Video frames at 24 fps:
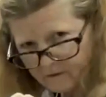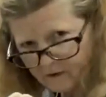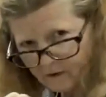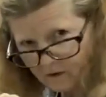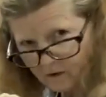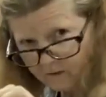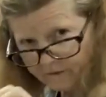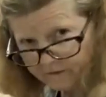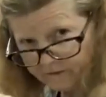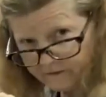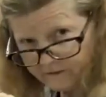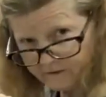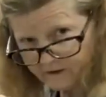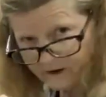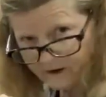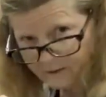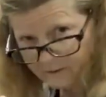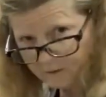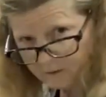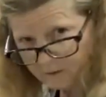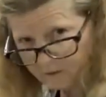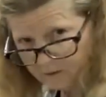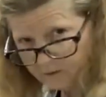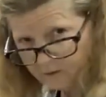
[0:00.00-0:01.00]
on the
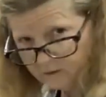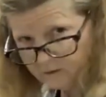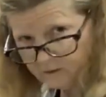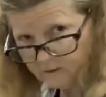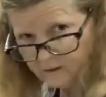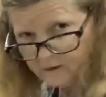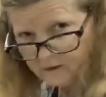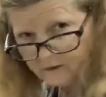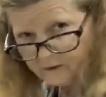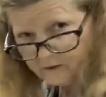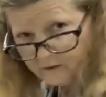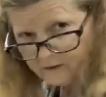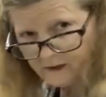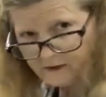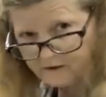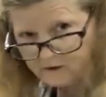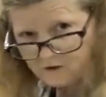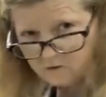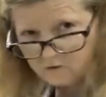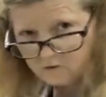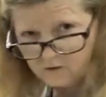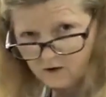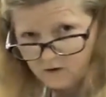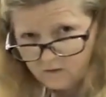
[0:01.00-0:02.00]
table, then
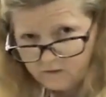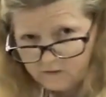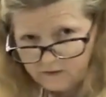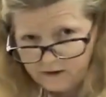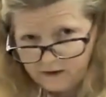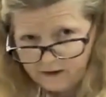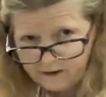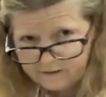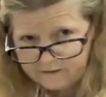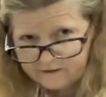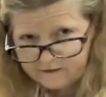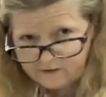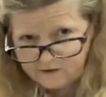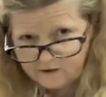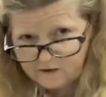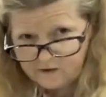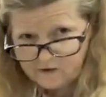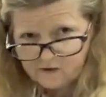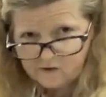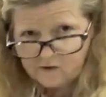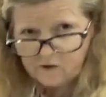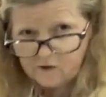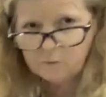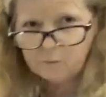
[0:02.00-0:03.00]
you know the Andis
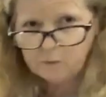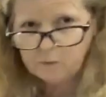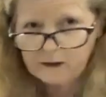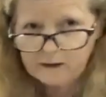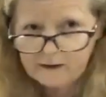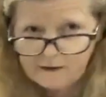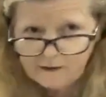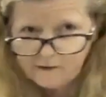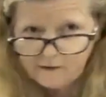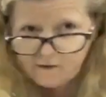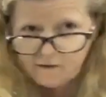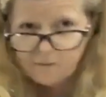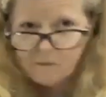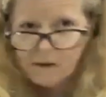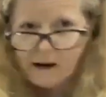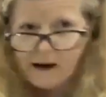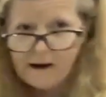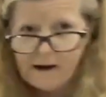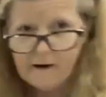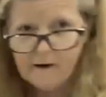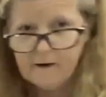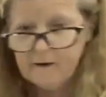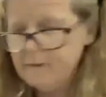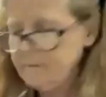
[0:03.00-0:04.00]
is still breaking some
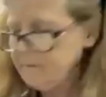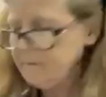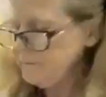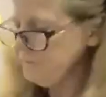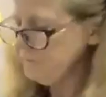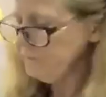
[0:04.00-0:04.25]
hair.